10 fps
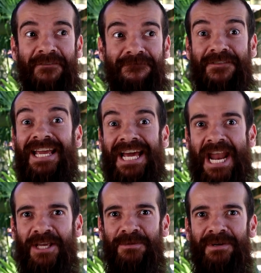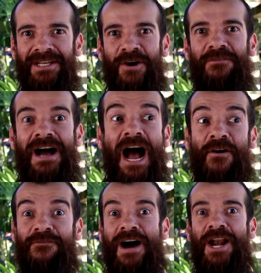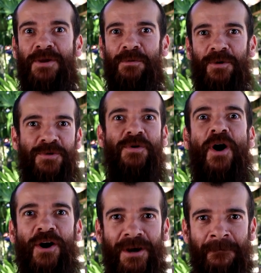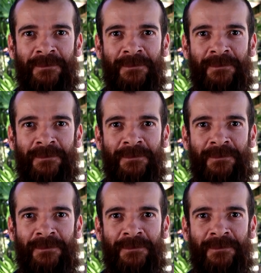a fake announcement of how valuable you are.